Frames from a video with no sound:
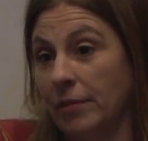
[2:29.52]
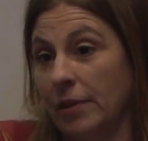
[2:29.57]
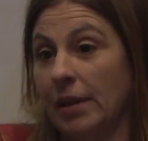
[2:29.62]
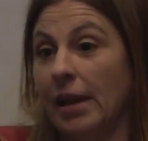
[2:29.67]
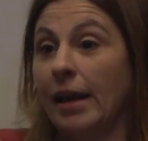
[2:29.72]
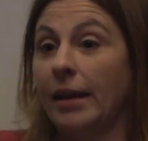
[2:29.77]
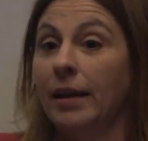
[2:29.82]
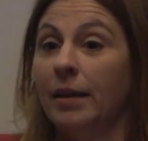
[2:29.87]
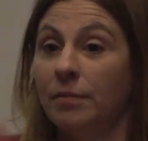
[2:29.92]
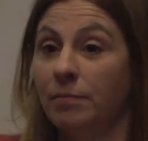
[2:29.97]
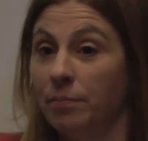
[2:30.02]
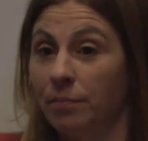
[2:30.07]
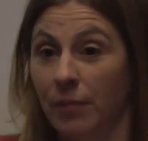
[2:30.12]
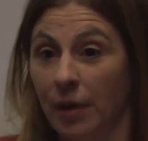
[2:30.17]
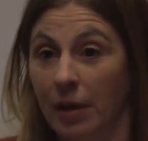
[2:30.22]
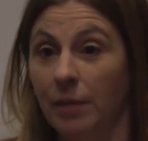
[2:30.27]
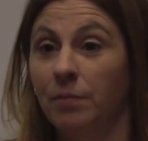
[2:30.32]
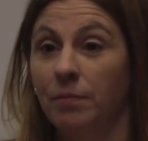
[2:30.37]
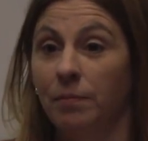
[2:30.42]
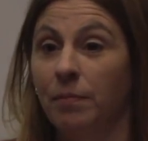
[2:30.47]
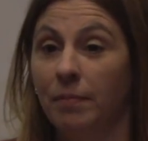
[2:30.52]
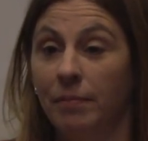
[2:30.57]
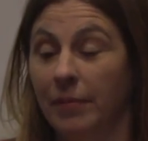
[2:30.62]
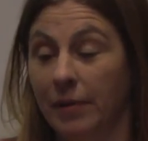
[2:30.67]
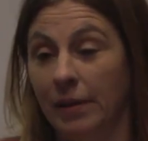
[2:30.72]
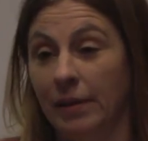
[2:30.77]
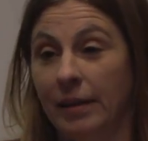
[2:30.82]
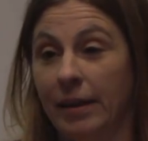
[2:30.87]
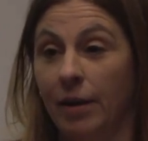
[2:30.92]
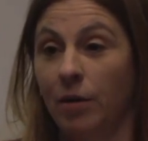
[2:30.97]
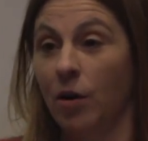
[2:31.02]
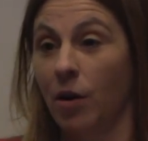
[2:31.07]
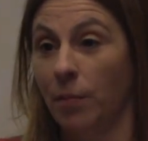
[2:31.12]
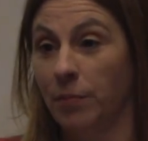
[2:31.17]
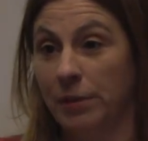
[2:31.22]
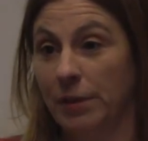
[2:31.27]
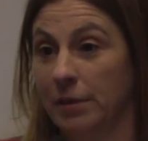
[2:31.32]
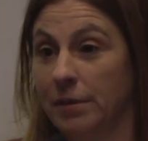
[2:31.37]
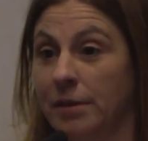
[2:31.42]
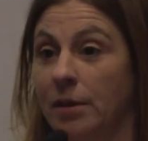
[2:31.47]
like in
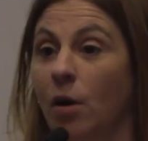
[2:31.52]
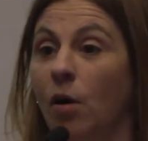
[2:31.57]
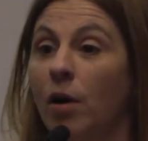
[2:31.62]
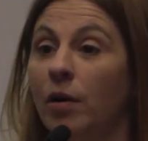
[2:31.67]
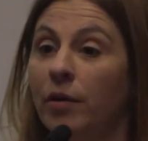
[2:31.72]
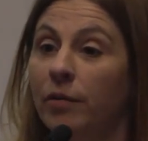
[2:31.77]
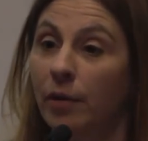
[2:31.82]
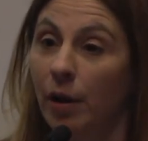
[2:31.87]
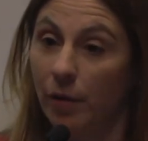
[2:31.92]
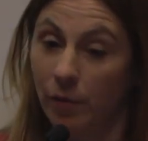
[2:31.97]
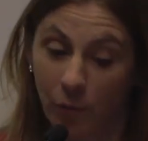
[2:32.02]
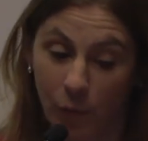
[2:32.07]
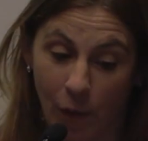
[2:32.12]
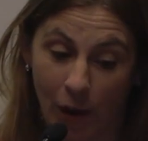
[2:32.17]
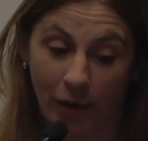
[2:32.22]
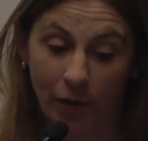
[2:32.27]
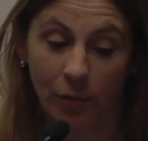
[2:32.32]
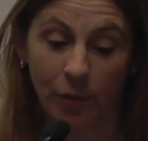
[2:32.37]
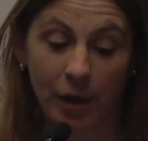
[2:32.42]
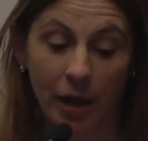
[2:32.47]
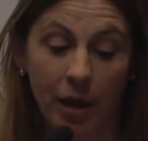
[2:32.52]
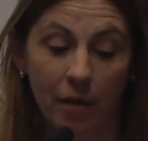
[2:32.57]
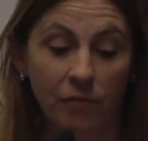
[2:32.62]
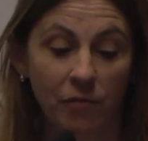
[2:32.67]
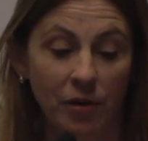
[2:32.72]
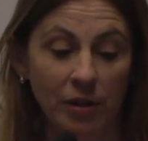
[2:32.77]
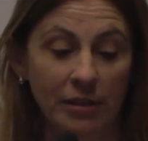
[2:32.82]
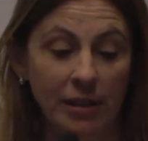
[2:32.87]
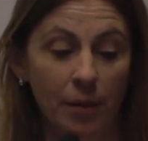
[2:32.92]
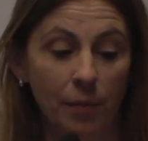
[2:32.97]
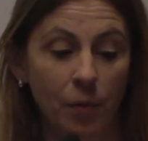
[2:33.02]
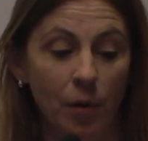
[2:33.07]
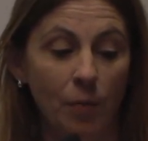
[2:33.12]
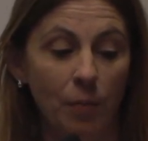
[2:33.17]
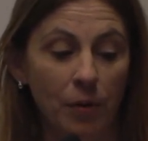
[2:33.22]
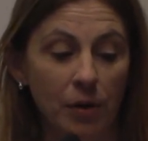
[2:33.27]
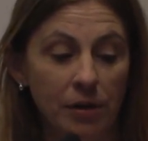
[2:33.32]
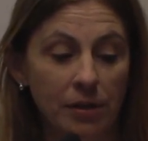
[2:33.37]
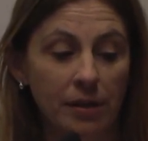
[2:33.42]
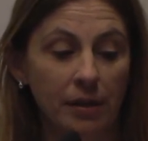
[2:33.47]
necropsis, or when we, for example,
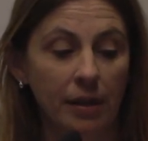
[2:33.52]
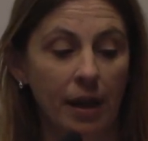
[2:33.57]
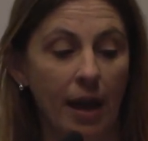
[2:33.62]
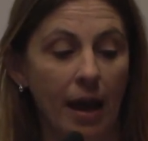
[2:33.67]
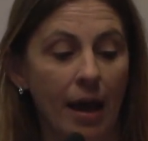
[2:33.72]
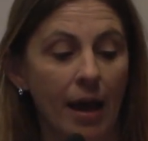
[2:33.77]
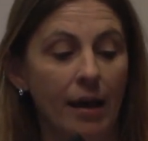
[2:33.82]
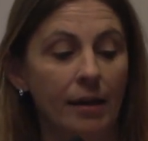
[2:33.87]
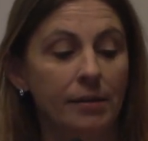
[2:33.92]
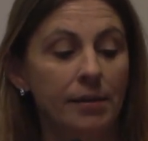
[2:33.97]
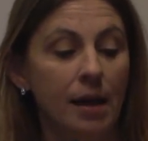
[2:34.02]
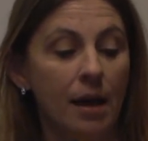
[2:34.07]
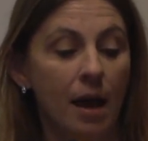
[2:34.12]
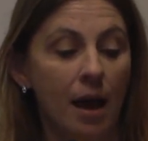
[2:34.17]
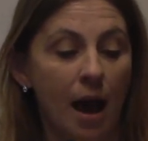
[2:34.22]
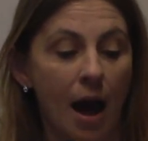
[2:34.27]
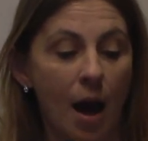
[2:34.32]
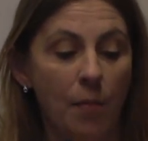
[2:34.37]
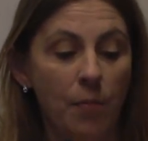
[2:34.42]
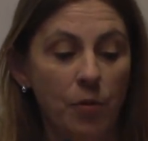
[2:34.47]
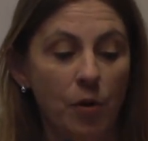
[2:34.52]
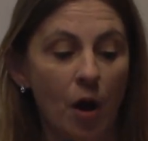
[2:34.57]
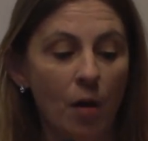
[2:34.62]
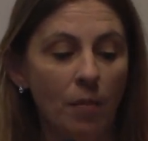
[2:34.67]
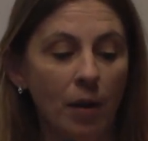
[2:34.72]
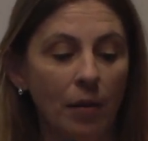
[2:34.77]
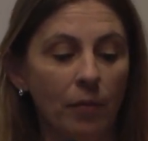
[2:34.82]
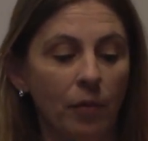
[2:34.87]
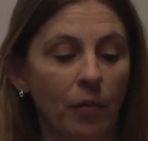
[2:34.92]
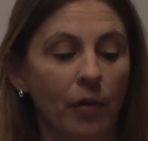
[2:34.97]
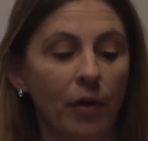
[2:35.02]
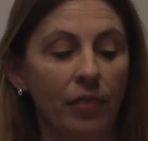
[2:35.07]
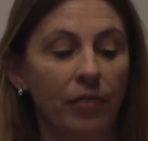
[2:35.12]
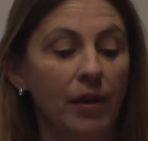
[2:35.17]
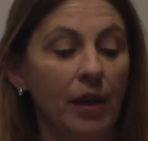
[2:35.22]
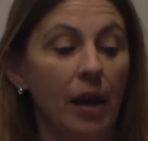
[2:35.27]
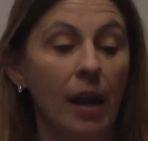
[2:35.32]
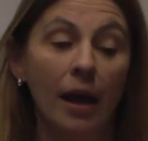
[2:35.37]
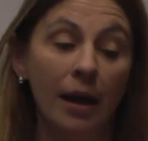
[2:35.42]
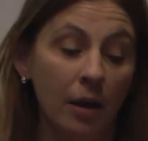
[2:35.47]
a person had a problem with
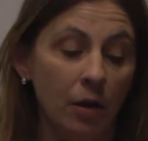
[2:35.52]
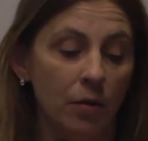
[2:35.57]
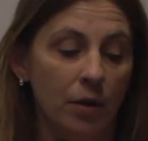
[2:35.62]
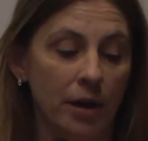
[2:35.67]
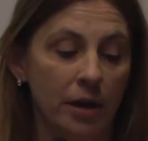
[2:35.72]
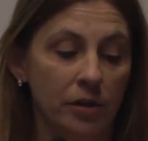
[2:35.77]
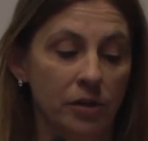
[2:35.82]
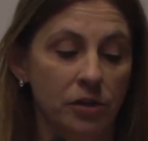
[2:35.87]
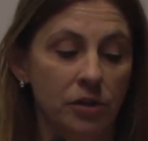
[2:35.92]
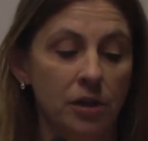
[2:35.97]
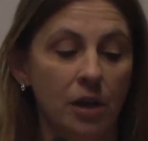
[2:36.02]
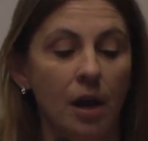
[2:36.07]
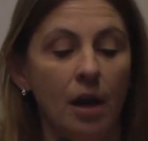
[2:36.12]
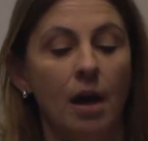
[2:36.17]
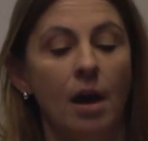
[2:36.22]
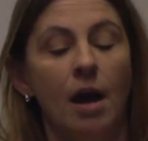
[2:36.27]
the language,